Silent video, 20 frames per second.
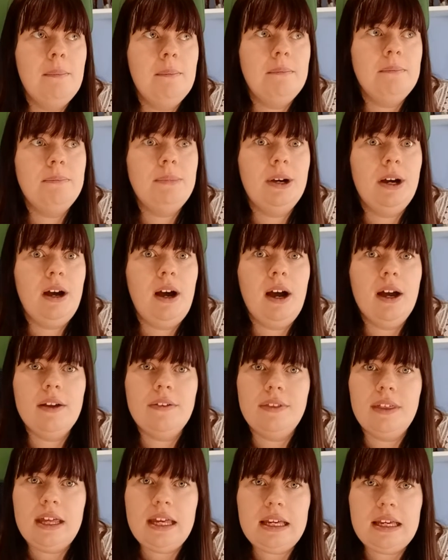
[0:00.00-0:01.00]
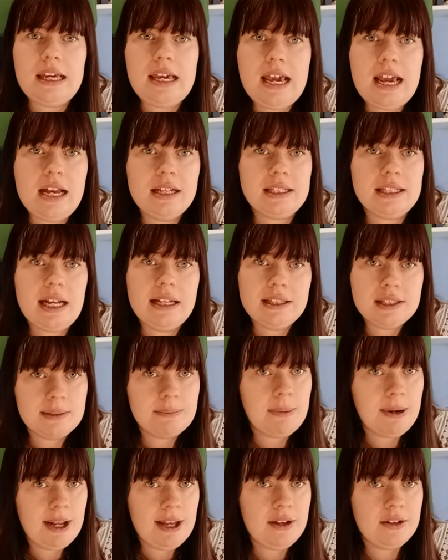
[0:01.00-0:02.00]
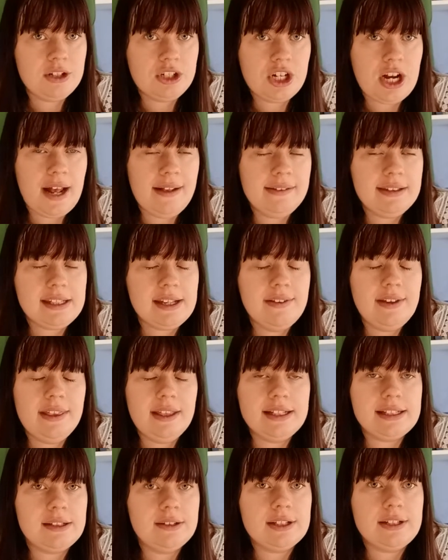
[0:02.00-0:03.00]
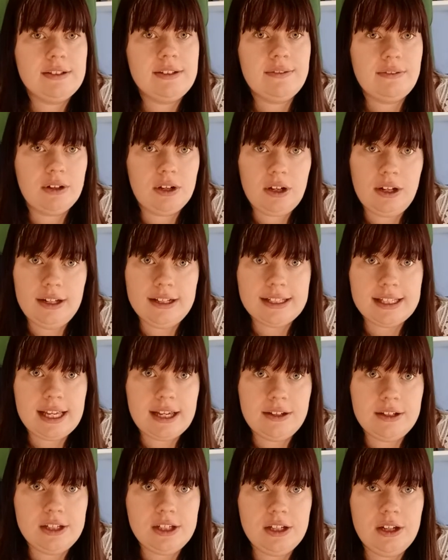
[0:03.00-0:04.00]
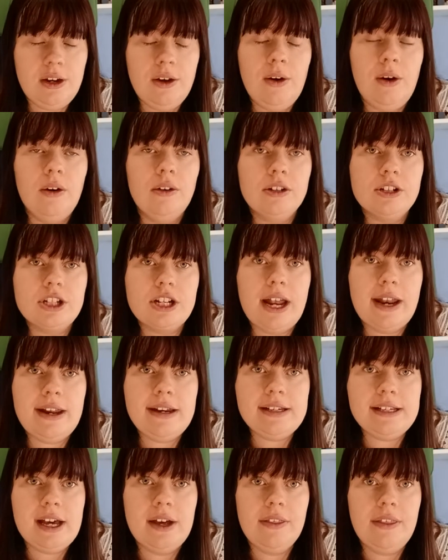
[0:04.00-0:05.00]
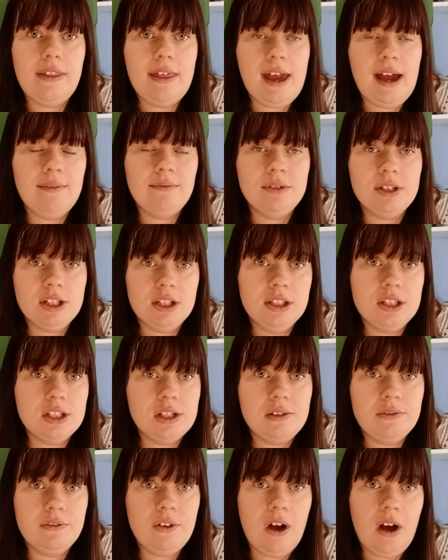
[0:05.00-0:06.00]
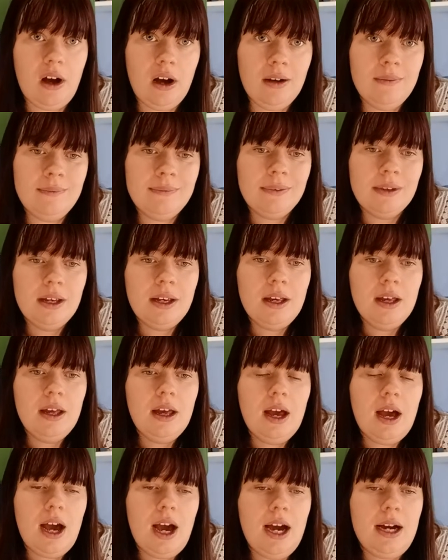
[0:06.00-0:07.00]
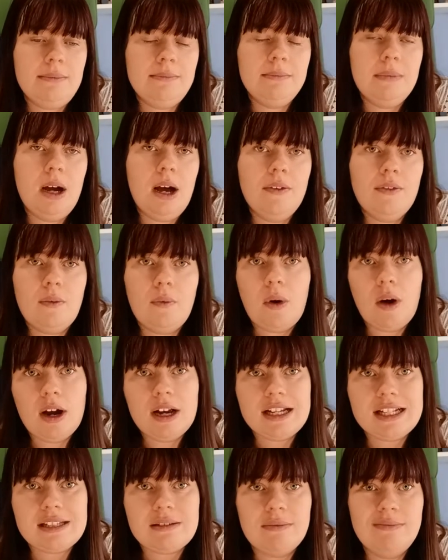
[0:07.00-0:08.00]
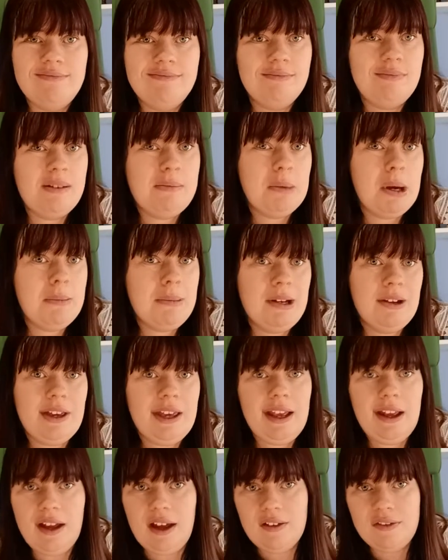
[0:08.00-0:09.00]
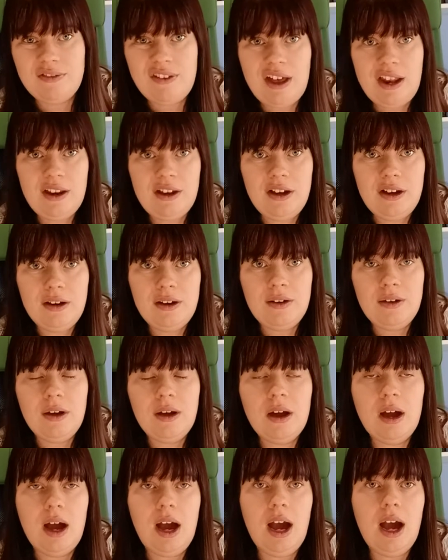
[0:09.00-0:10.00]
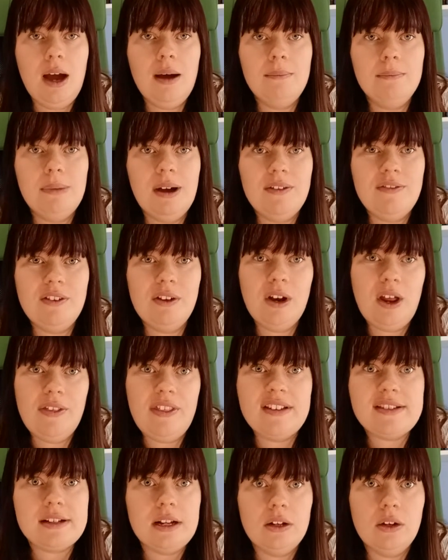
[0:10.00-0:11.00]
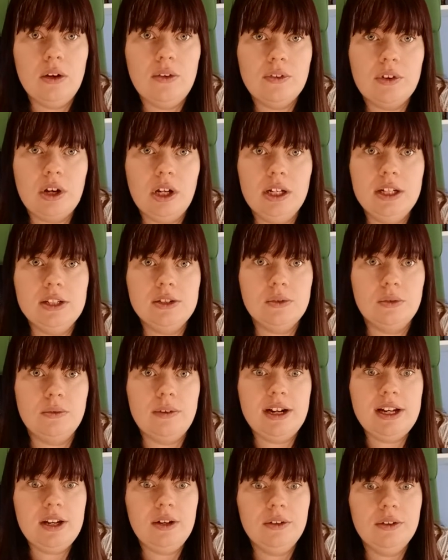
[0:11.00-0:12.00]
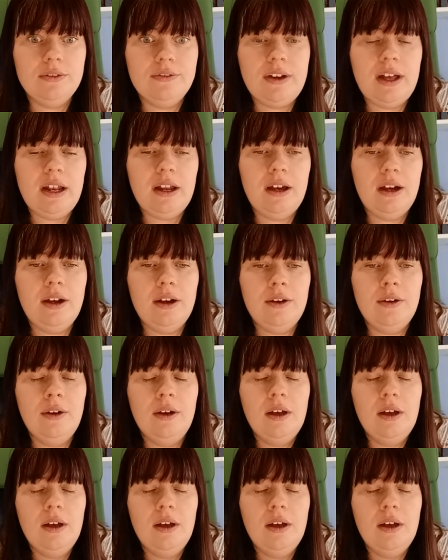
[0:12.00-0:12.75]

But I think he stands a pretty good chance. I think there's lots of different colours they could do on Shenandoah that they haven't done so far. Otherwise, we might be looking at Othello. I feel like there's a lot of colours already on Othello,